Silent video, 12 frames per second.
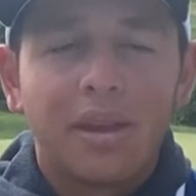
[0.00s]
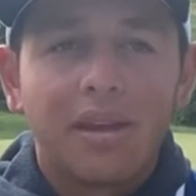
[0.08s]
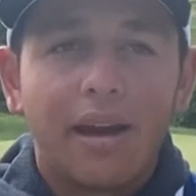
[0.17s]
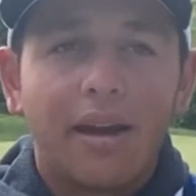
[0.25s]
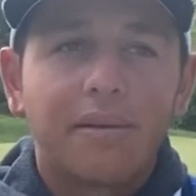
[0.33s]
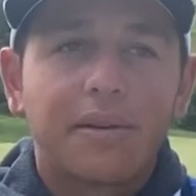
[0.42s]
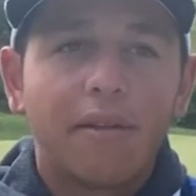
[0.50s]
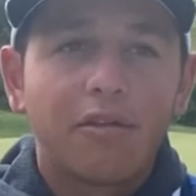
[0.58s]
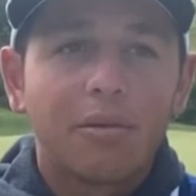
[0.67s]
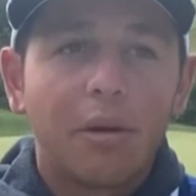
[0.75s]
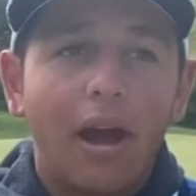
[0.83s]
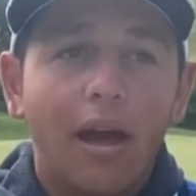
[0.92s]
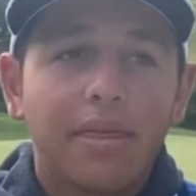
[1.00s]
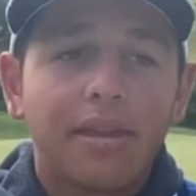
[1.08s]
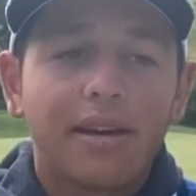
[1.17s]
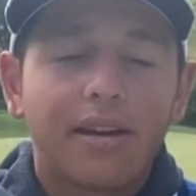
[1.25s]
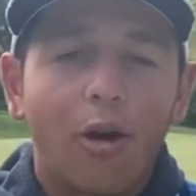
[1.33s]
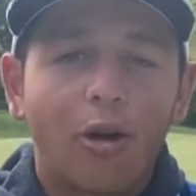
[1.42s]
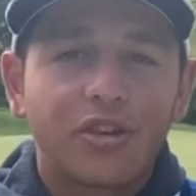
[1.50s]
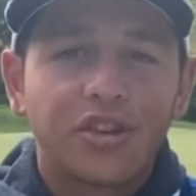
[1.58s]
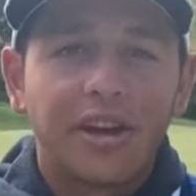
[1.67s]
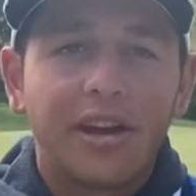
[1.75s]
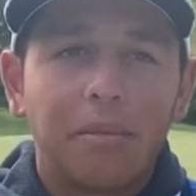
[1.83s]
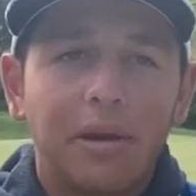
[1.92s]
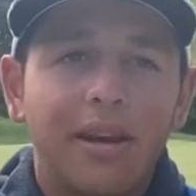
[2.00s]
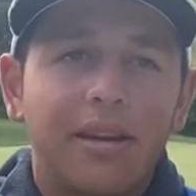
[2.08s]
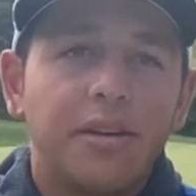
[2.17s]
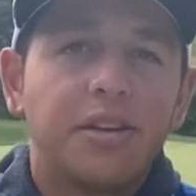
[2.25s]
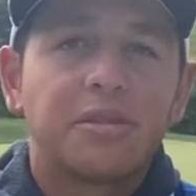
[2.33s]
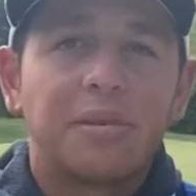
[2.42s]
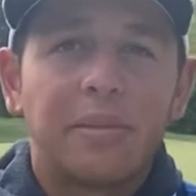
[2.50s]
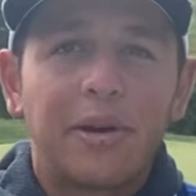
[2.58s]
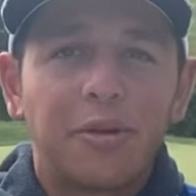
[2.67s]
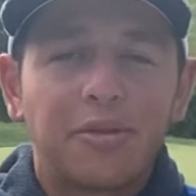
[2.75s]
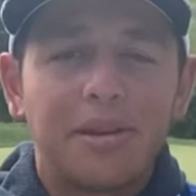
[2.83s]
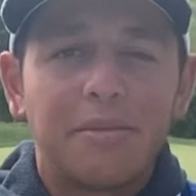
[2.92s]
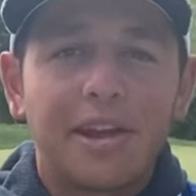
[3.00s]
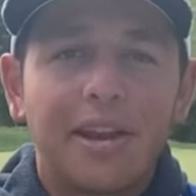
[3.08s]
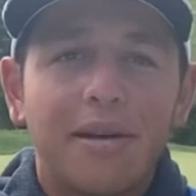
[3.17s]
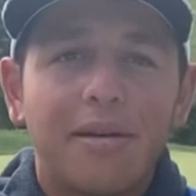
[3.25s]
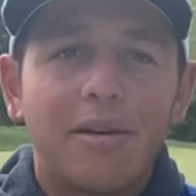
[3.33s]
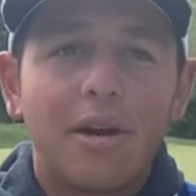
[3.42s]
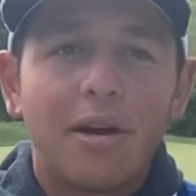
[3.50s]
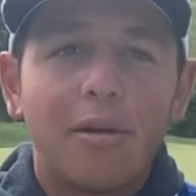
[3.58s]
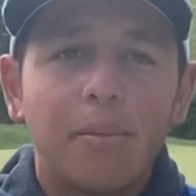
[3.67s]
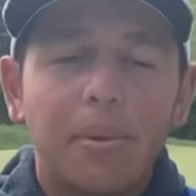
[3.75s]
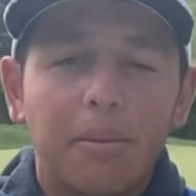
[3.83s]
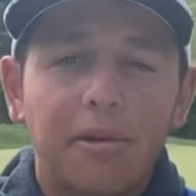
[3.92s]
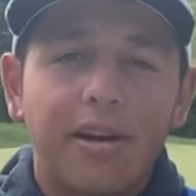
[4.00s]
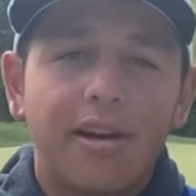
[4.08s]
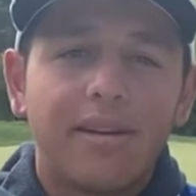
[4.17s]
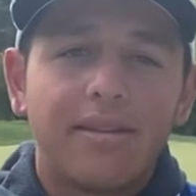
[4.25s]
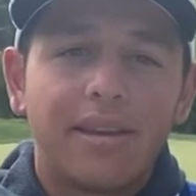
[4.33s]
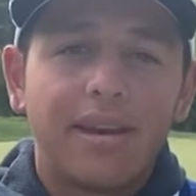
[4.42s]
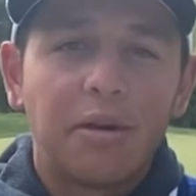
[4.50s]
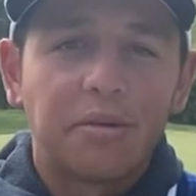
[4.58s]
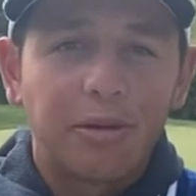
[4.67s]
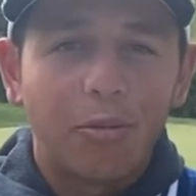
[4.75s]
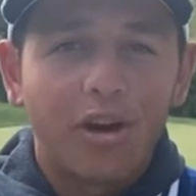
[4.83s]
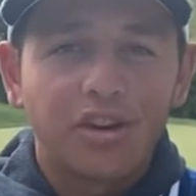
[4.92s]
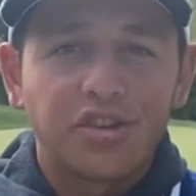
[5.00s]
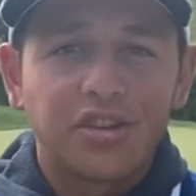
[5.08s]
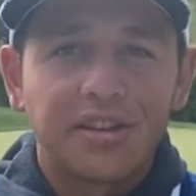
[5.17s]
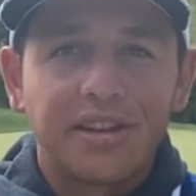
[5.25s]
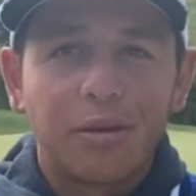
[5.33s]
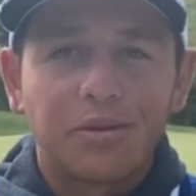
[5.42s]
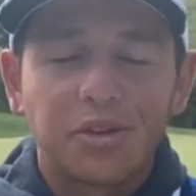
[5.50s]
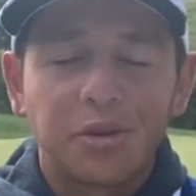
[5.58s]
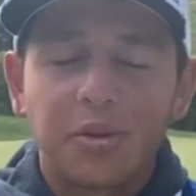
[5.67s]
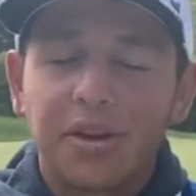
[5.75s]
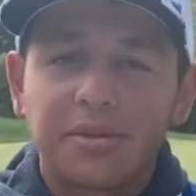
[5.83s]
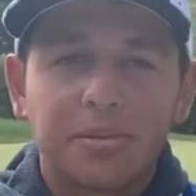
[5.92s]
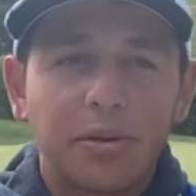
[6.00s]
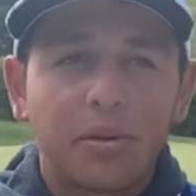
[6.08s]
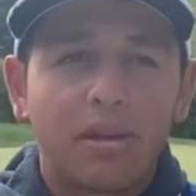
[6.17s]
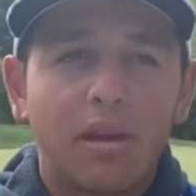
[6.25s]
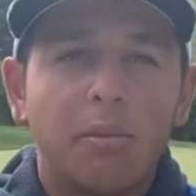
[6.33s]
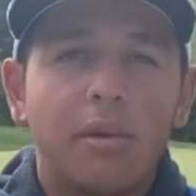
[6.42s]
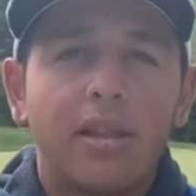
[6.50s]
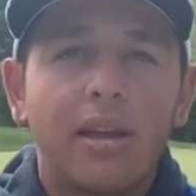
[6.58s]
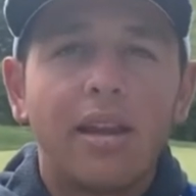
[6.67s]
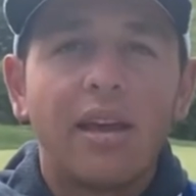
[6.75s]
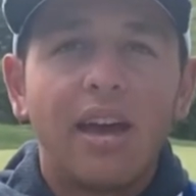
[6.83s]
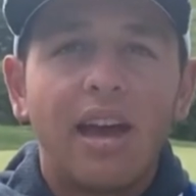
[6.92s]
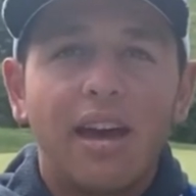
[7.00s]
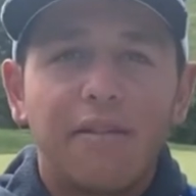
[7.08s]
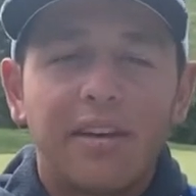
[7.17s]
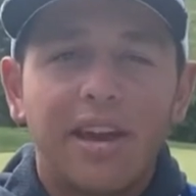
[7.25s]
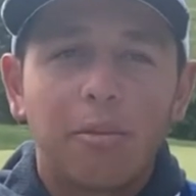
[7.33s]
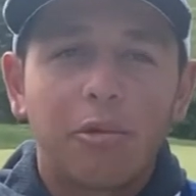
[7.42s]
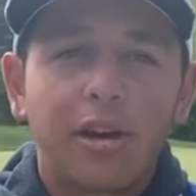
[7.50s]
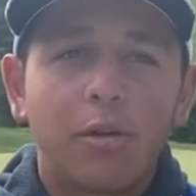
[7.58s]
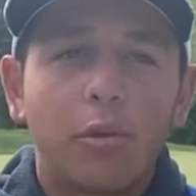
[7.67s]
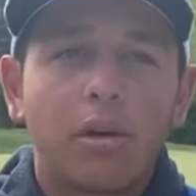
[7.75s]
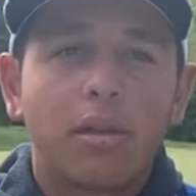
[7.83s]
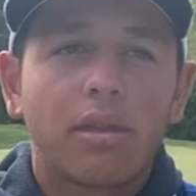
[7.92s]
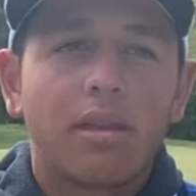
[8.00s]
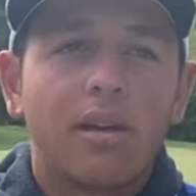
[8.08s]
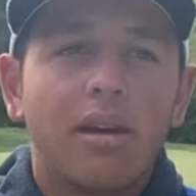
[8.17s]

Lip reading: Yeah, comfortable. I think RJ, I mean, he used to be my old teammate at Pepperdine, and then now he's at Washington. That was so nice playing with him, and then Evan Emmerich with